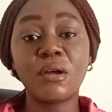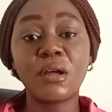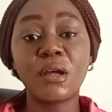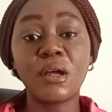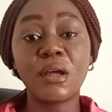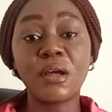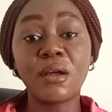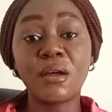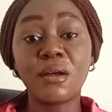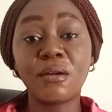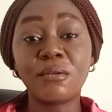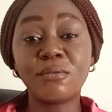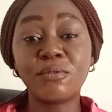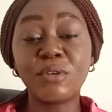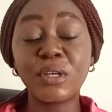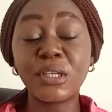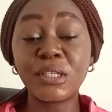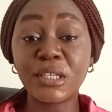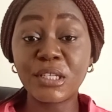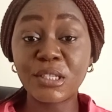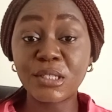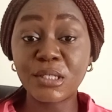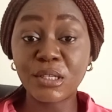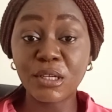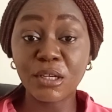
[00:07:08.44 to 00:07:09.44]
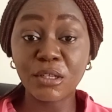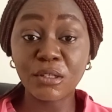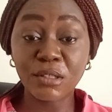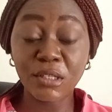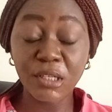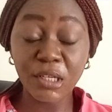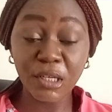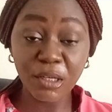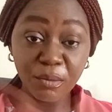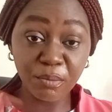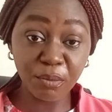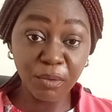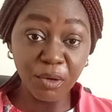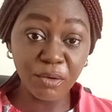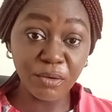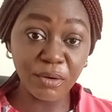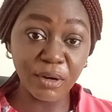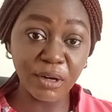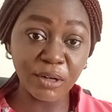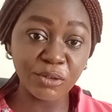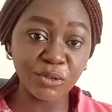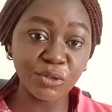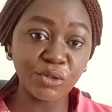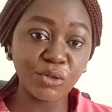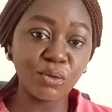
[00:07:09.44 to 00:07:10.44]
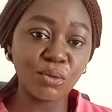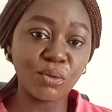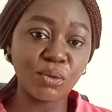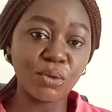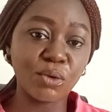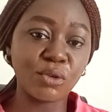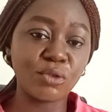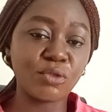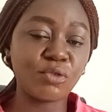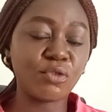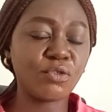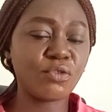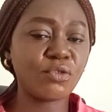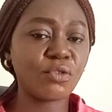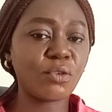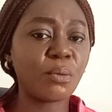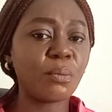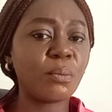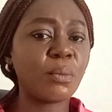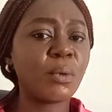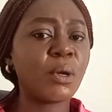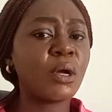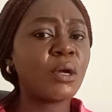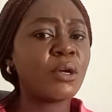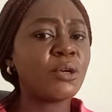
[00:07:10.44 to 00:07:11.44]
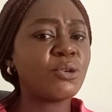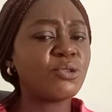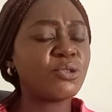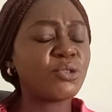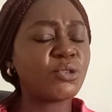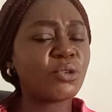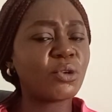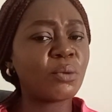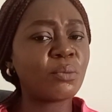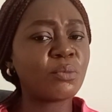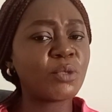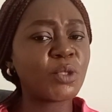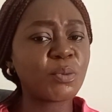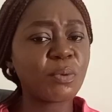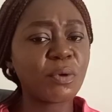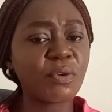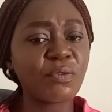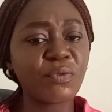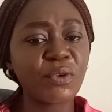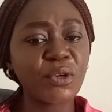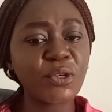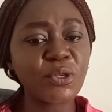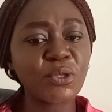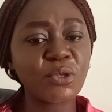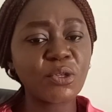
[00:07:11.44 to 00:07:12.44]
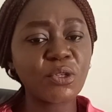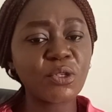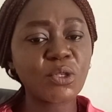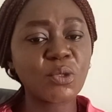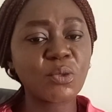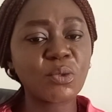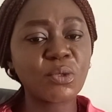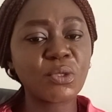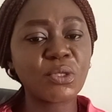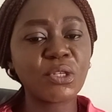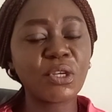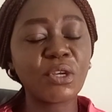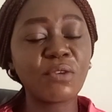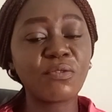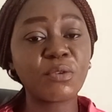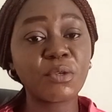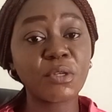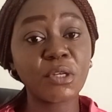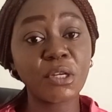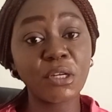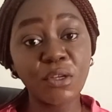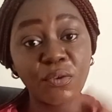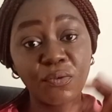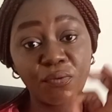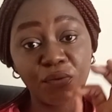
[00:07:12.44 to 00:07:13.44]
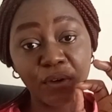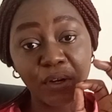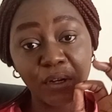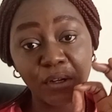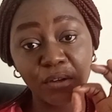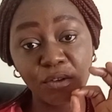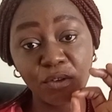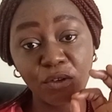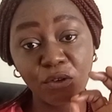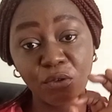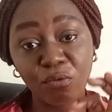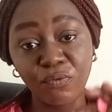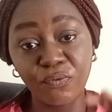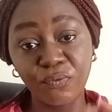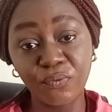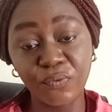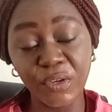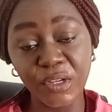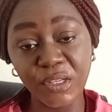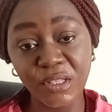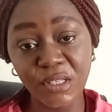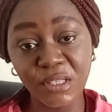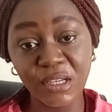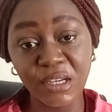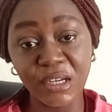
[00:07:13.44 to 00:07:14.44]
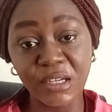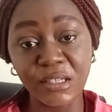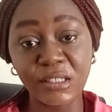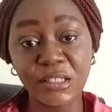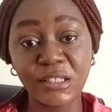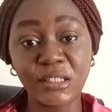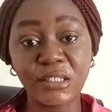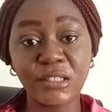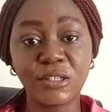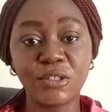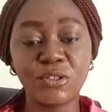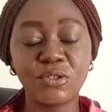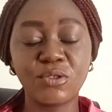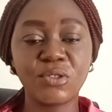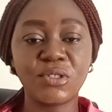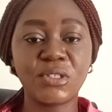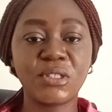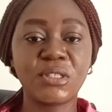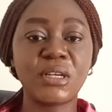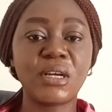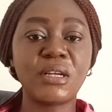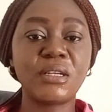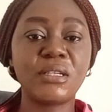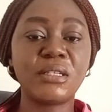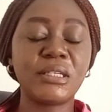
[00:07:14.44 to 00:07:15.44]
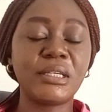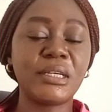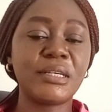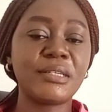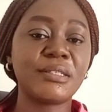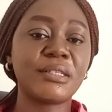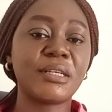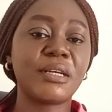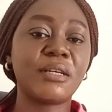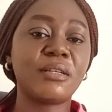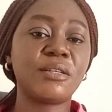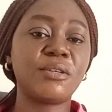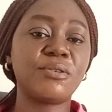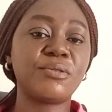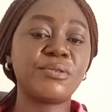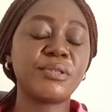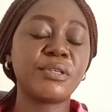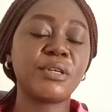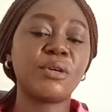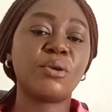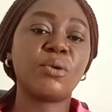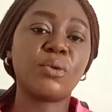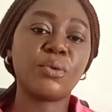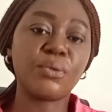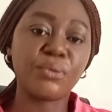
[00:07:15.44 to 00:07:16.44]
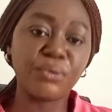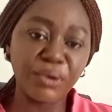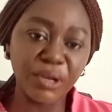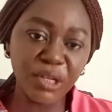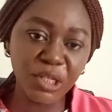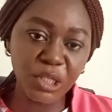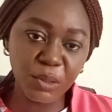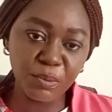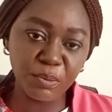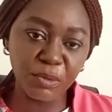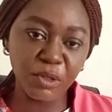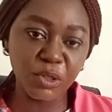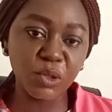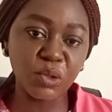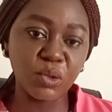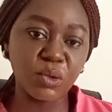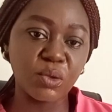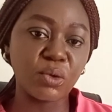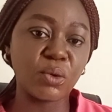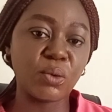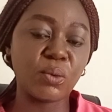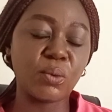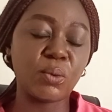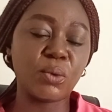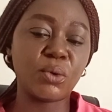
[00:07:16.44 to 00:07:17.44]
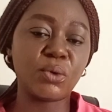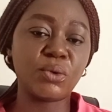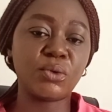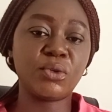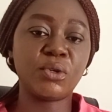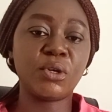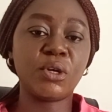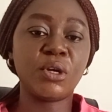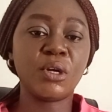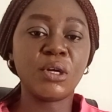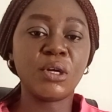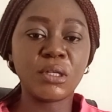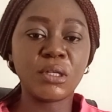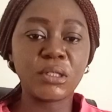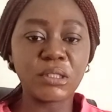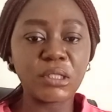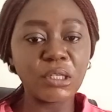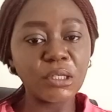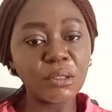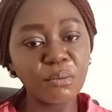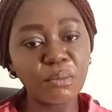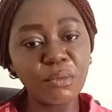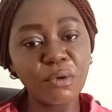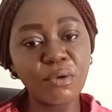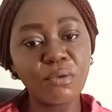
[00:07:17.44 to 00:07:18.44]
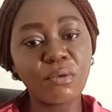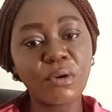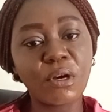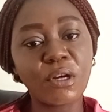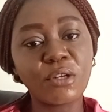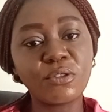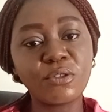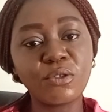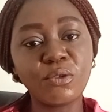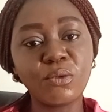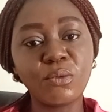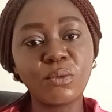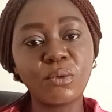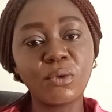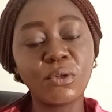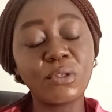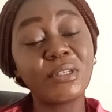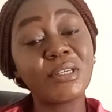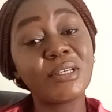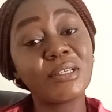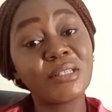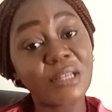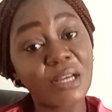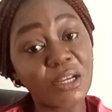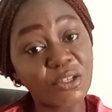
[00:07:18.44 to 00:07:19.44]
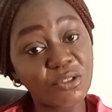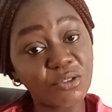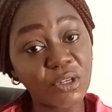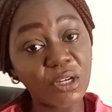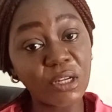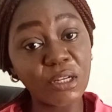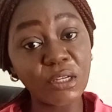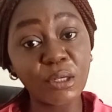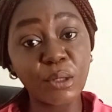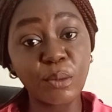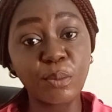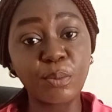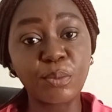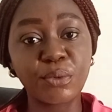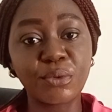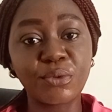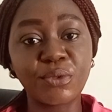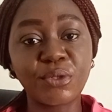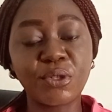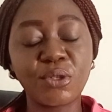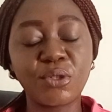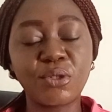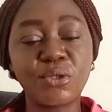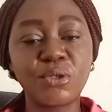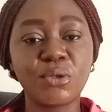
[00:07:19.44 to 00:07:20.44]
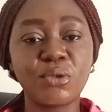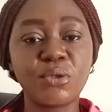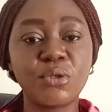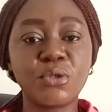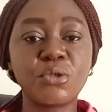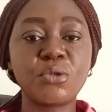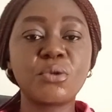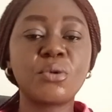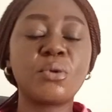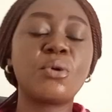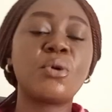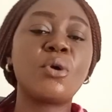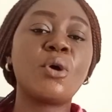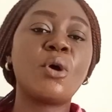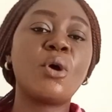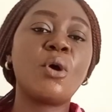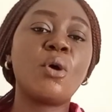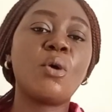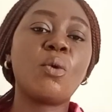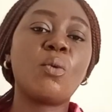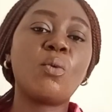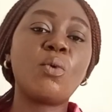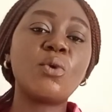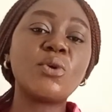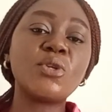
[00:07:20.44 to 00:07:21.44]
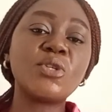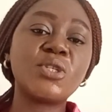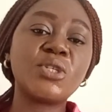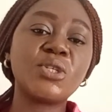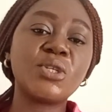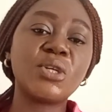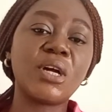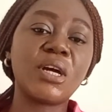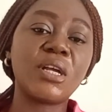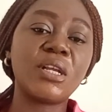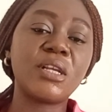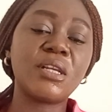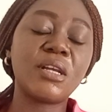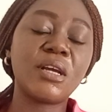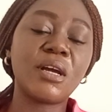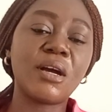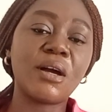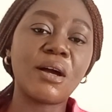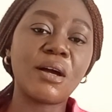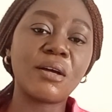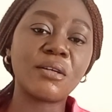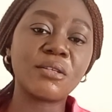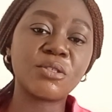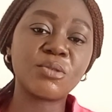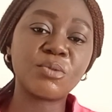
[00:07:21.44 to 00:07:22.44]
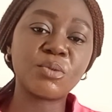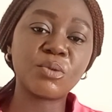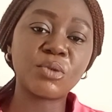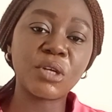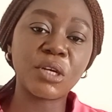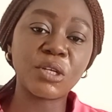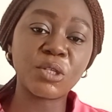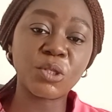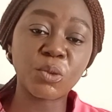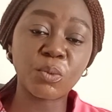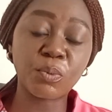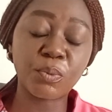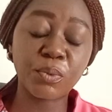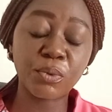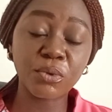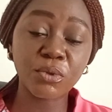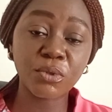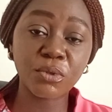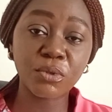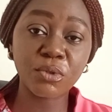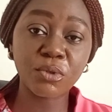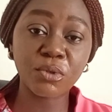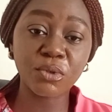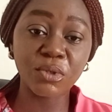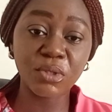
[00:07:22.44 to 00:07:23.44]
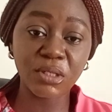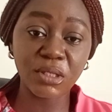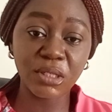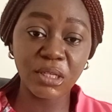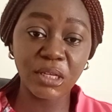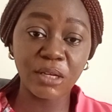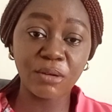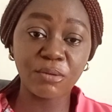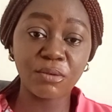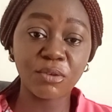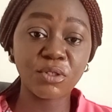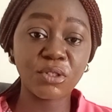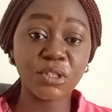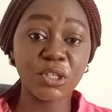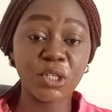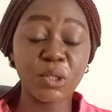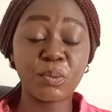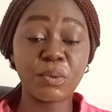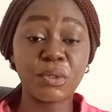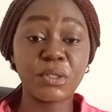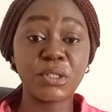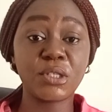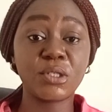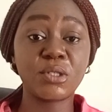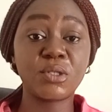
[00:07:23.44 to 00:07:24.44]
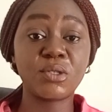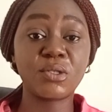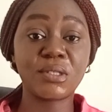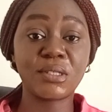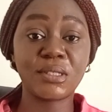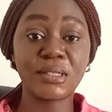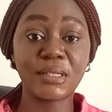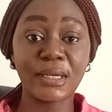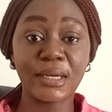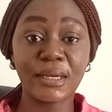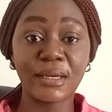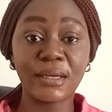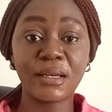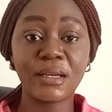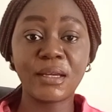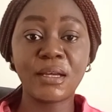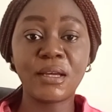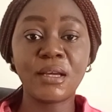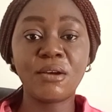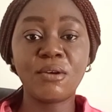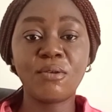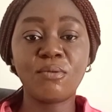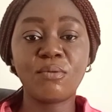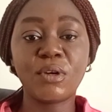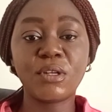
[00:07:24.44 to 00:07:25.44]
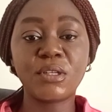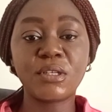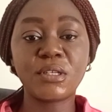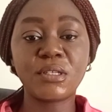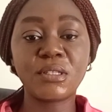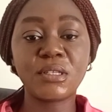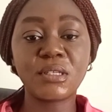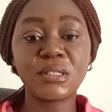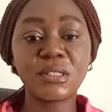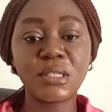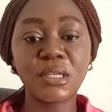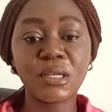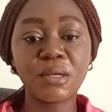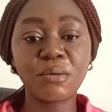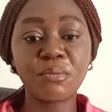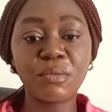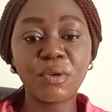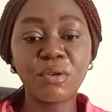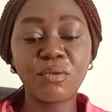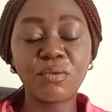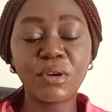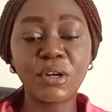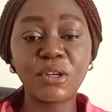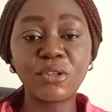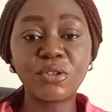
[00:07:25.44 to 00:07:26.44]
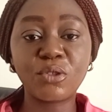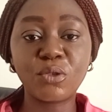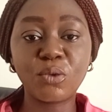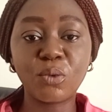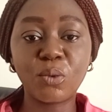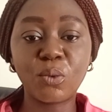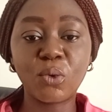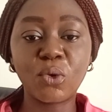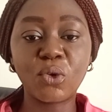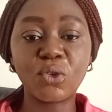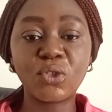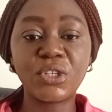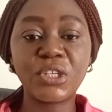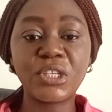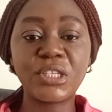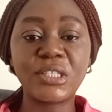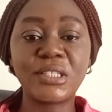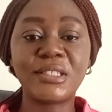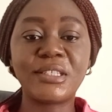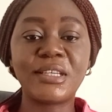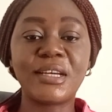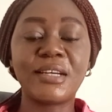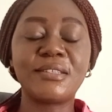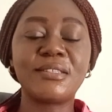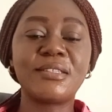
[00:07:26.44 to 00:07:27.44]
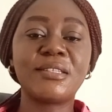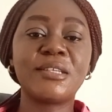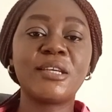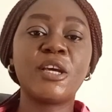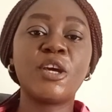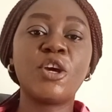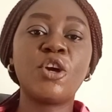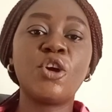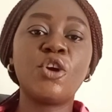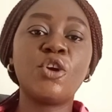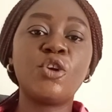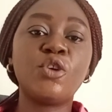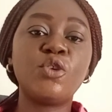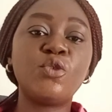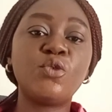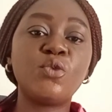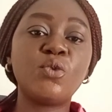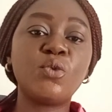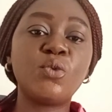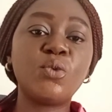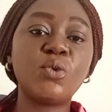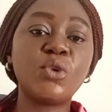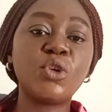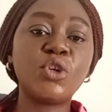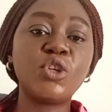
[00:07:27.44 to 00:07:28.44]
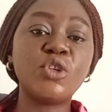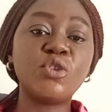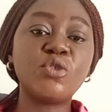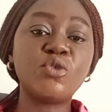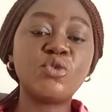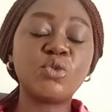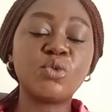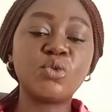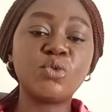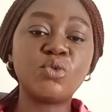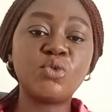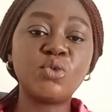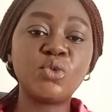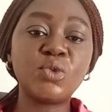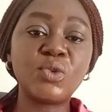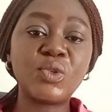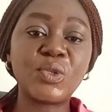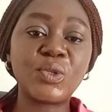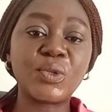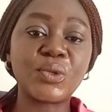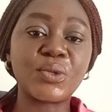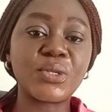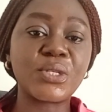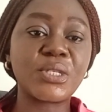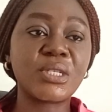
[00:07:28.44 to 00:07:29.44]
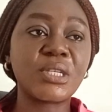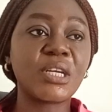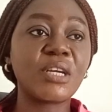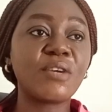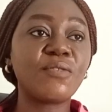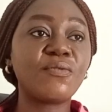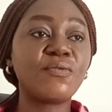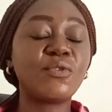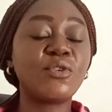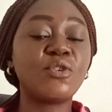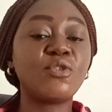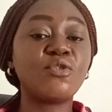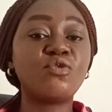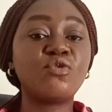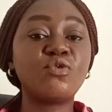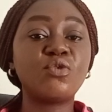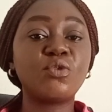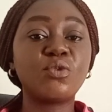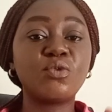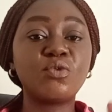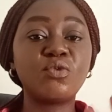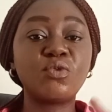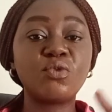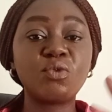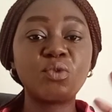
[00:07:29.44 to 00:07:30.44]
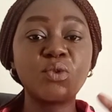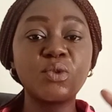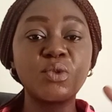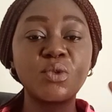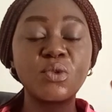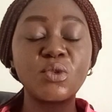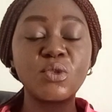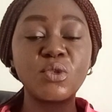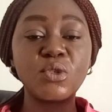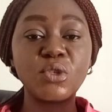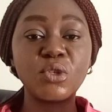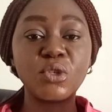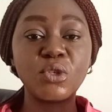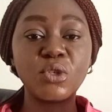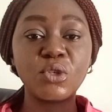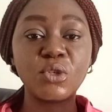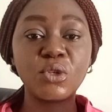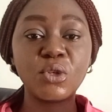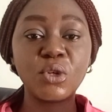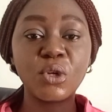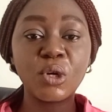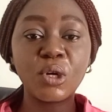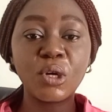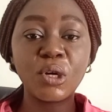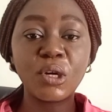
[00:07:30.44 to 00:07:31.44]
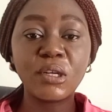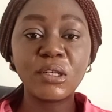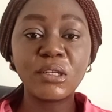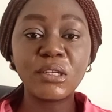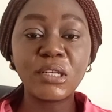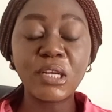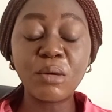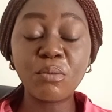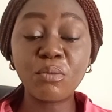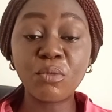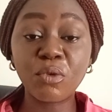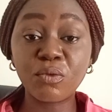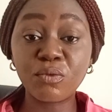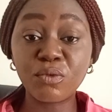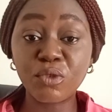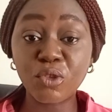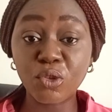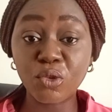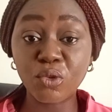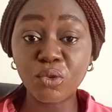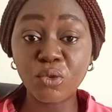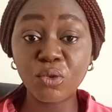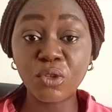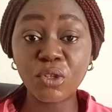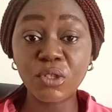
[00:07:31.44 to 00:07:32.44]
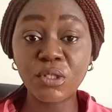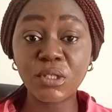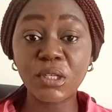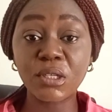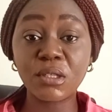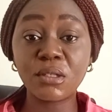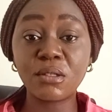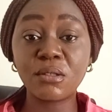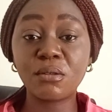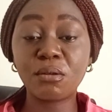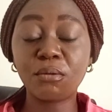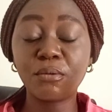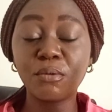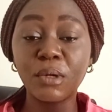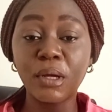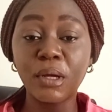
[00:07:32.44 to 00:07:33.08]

when they say take me round the world. Some supervisors will say, especially if you are the first candidate to start the exam, they'll say orient me to your word, take me round the world. It's actually a procedure. So what you are supposed to say, what you're expected to say when they say take me round the world, is that you introduce yourself, you introduce the name of the unit, say